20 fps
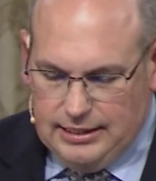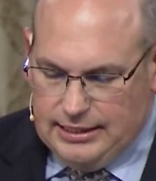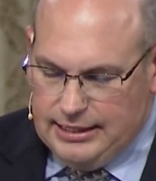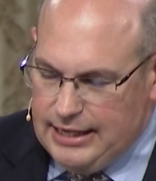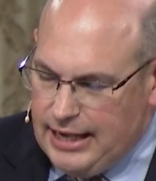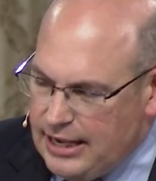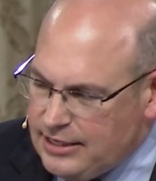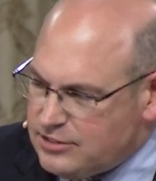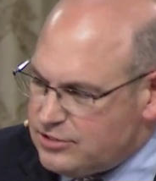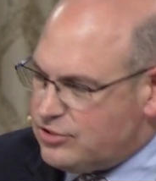
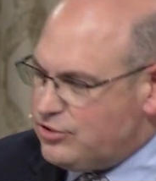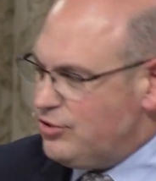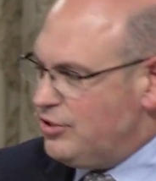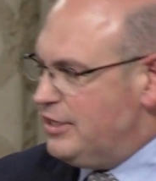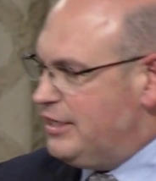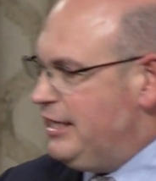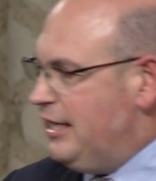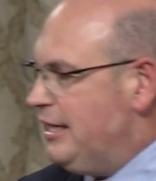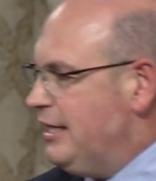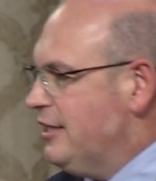He asked
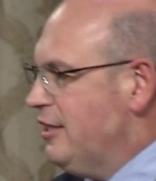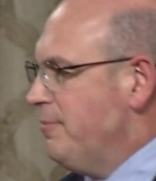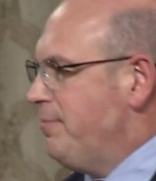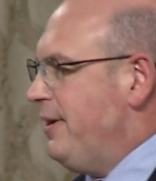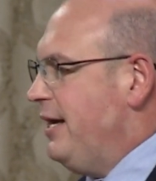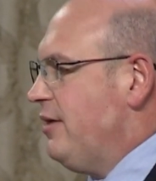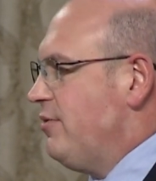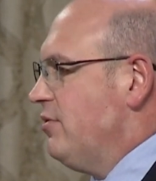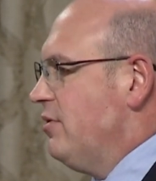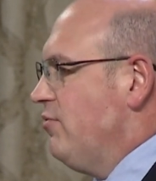her again in the
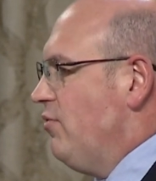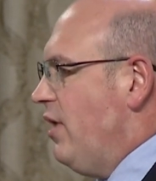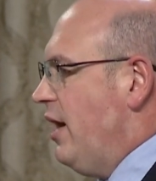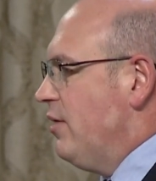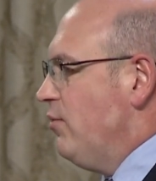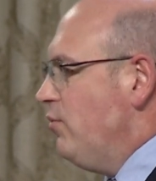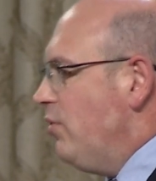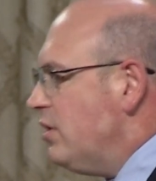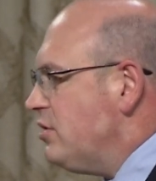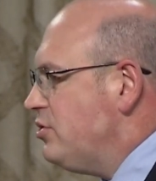banquet of
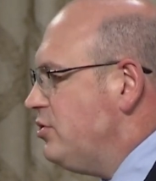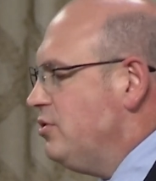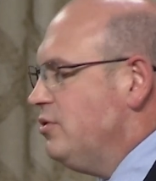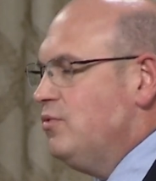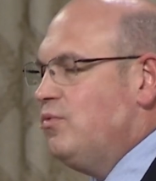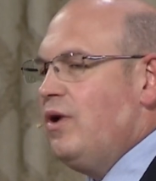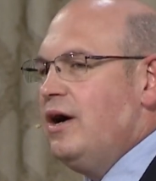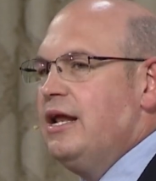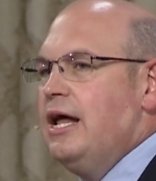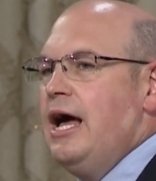wine, "What do
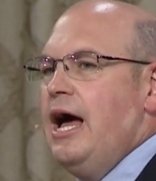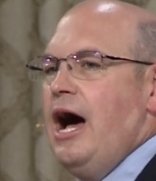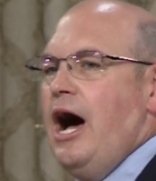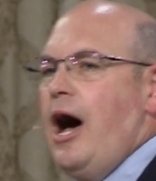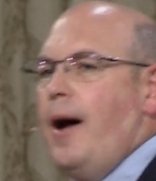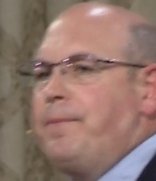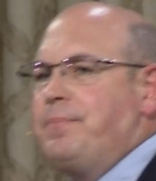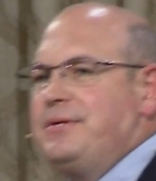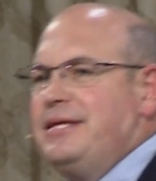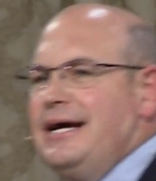you want?
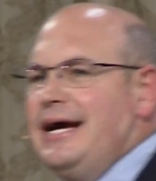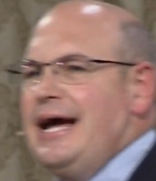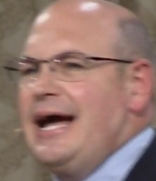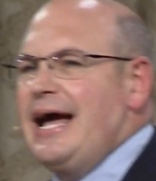Up to